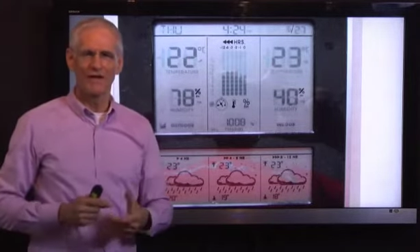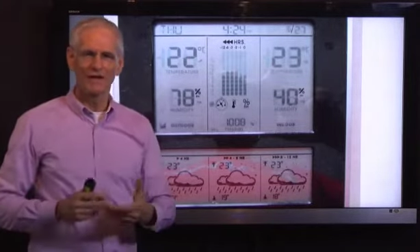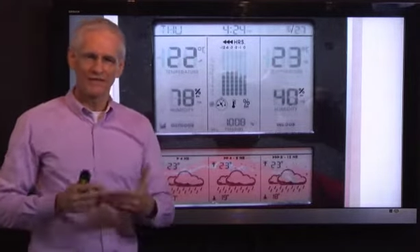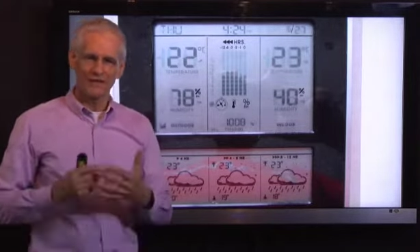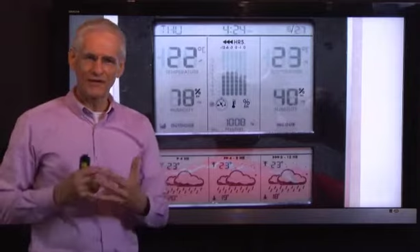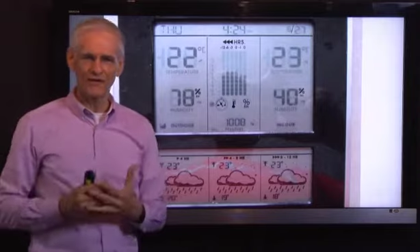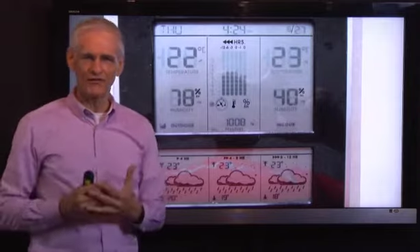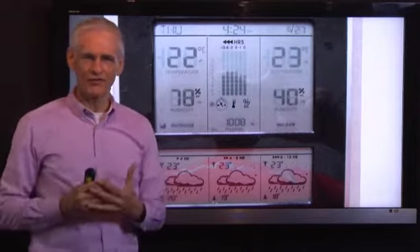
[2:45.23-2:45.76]

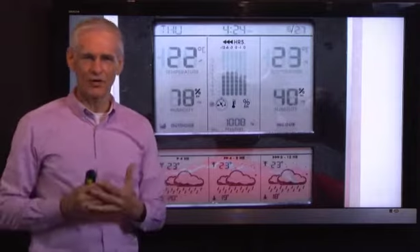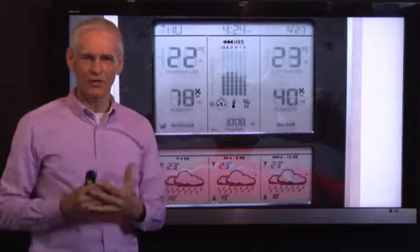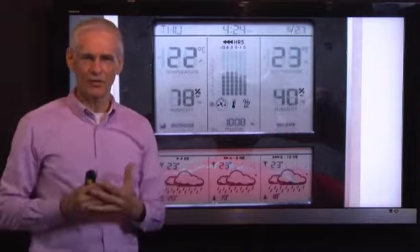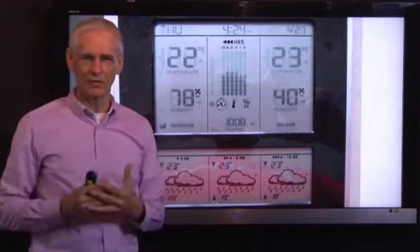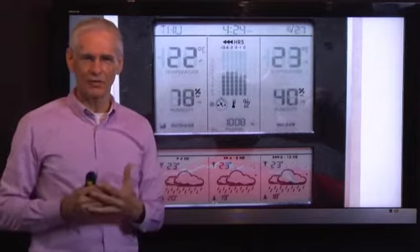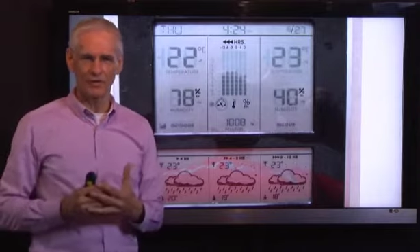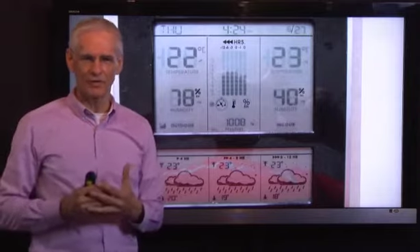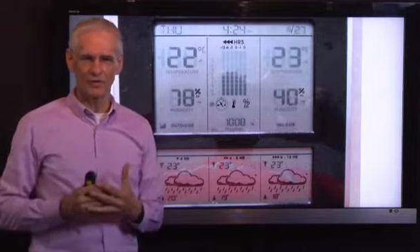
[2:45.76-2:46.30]
Feed
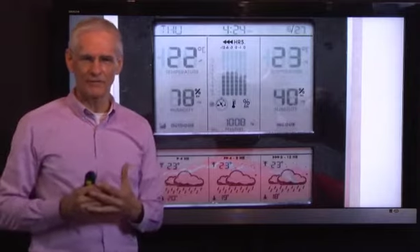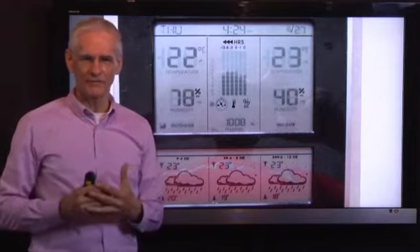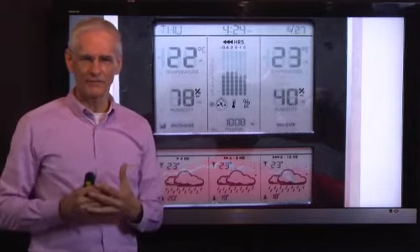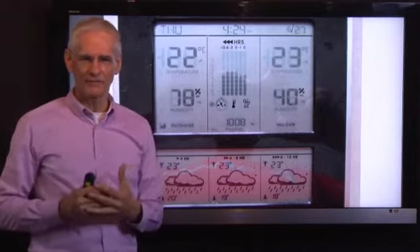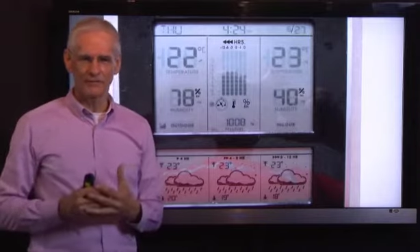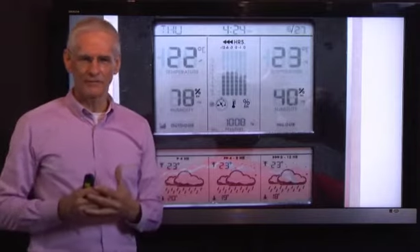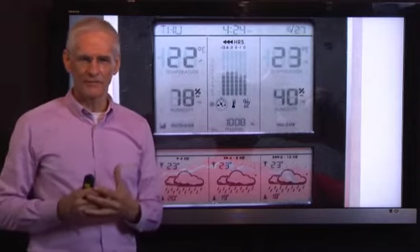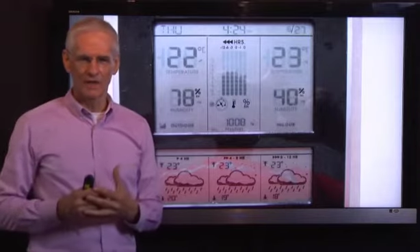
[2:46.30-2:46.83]
forward
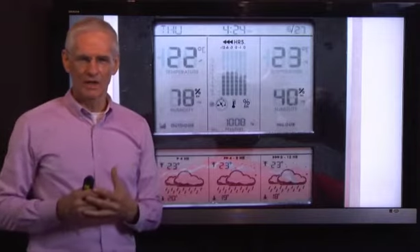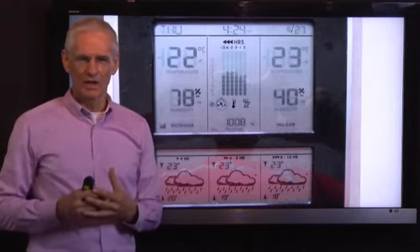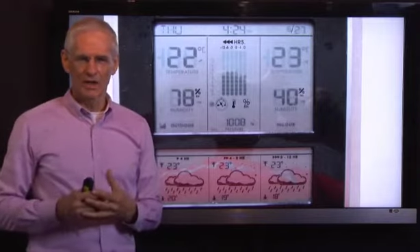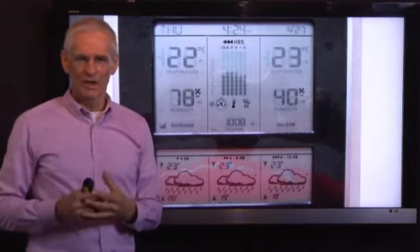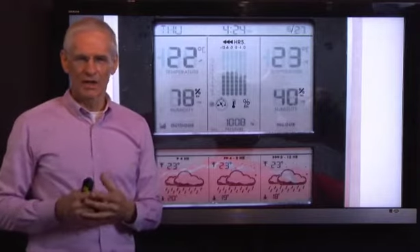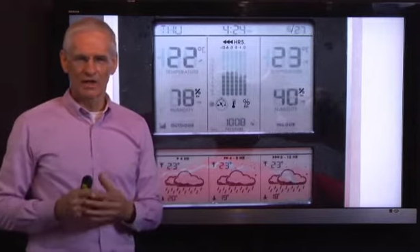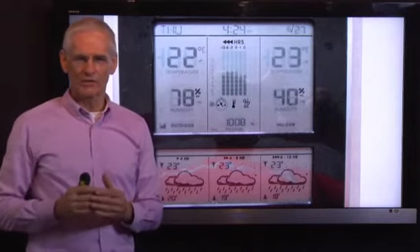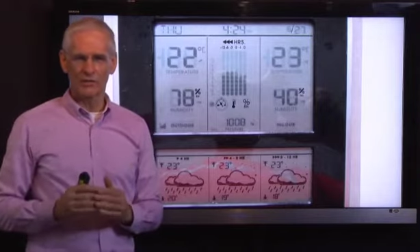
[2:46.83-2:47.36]

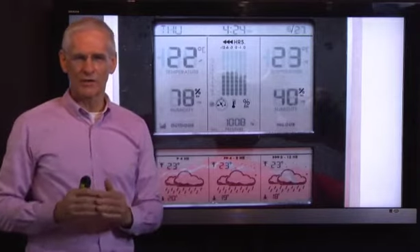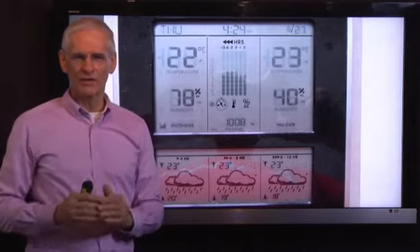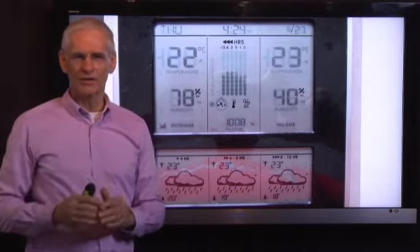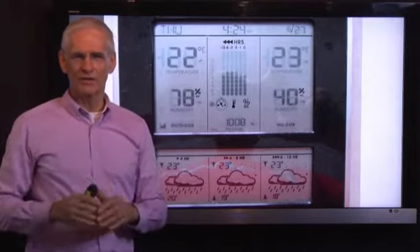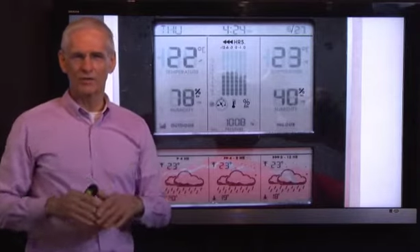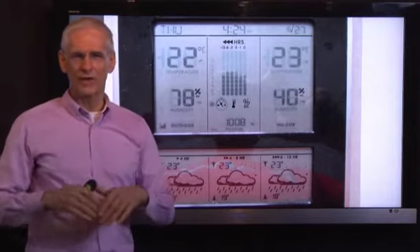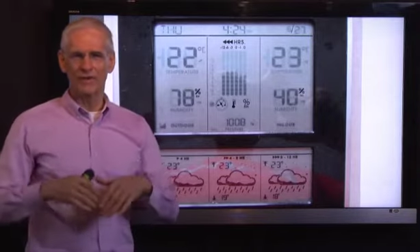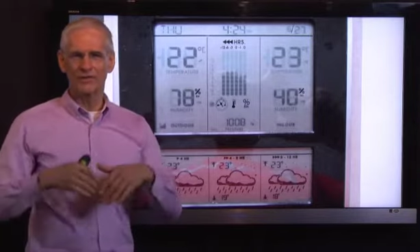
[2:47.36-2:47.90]
is when
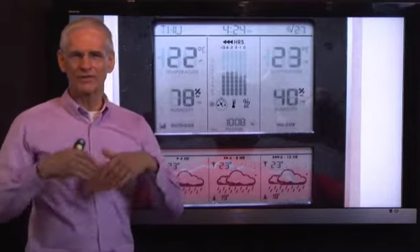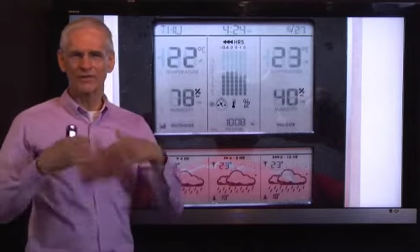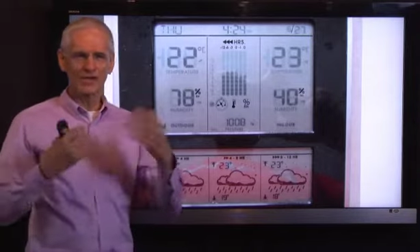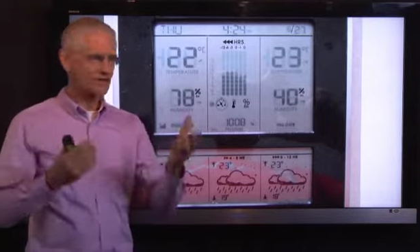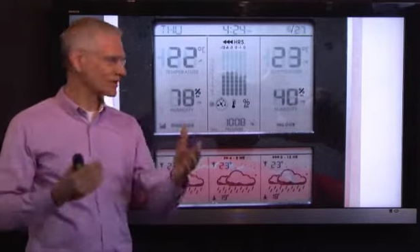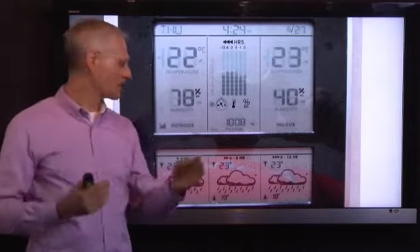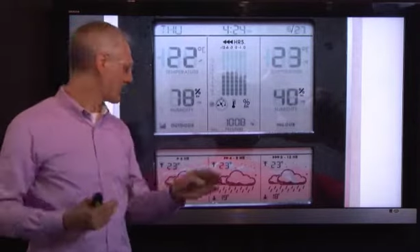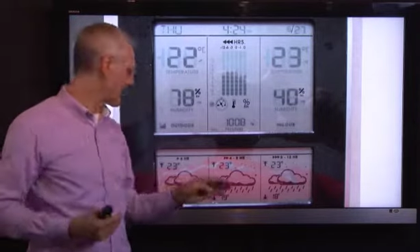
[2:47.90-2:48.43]
you
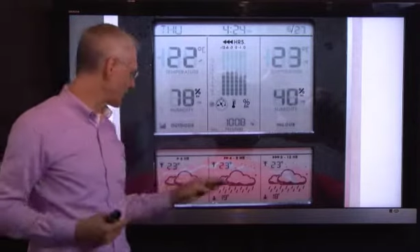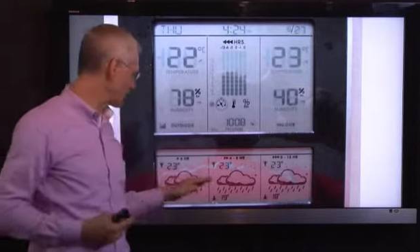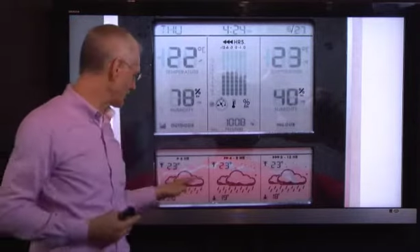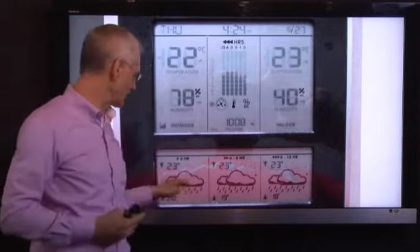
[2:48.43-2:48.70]
anticipate,